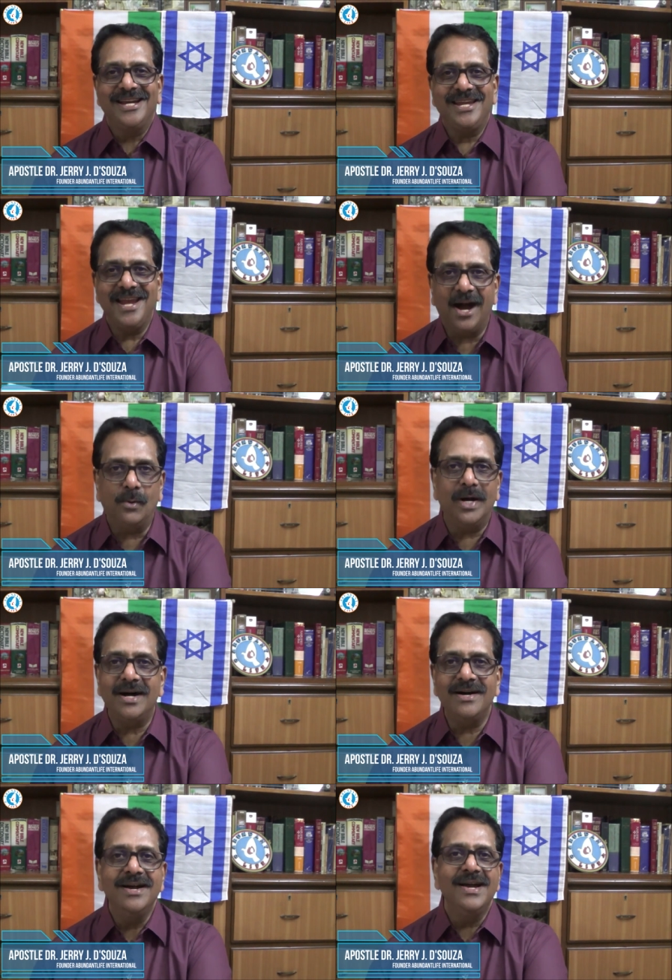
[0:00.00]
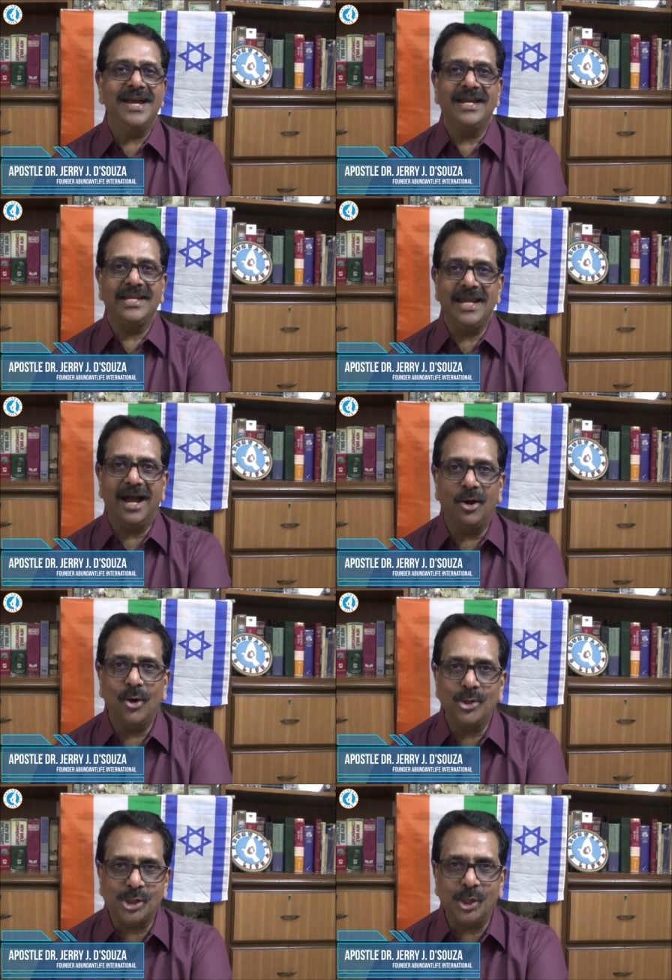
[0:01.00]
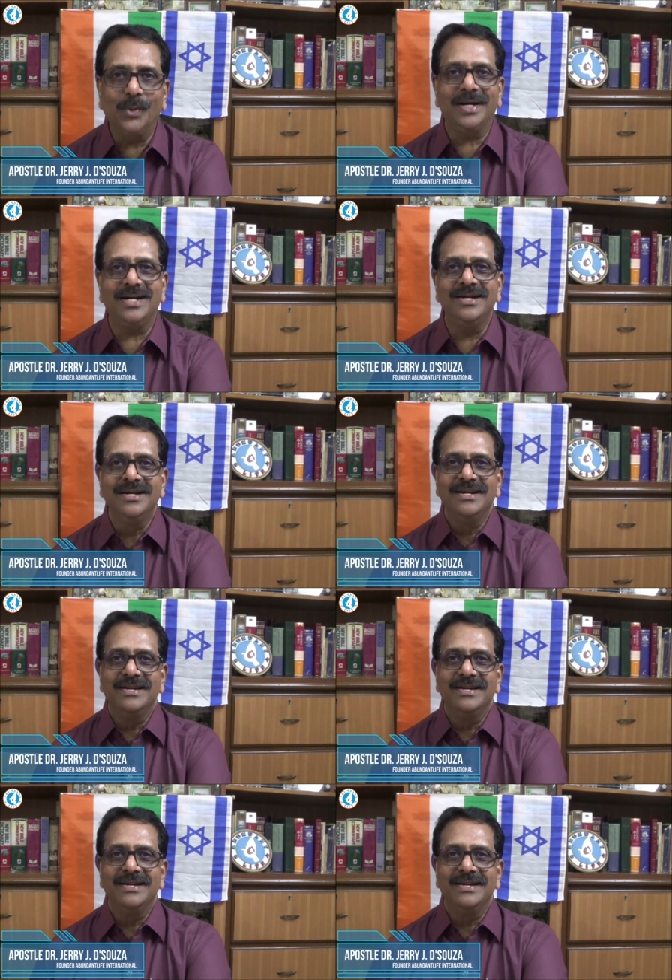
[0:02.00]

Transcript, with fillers: Yahweh and Yahoshua